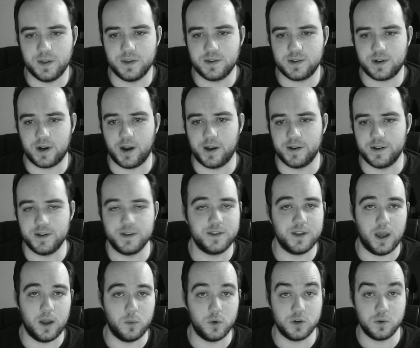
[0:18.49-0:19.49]
trying to
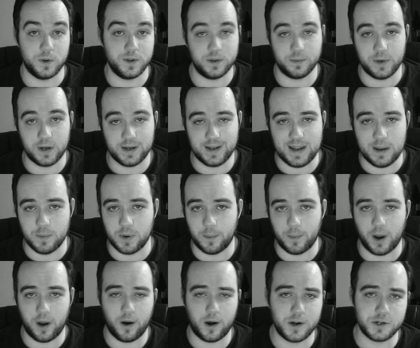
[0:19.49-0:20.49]
decide which ones I'm going to keep on my
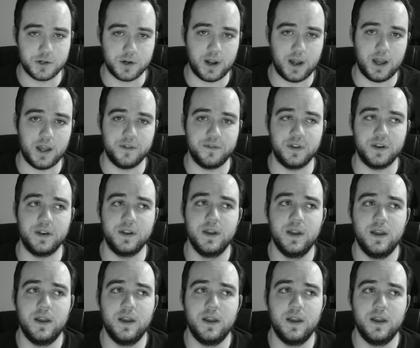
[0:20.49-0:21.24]
hard drive and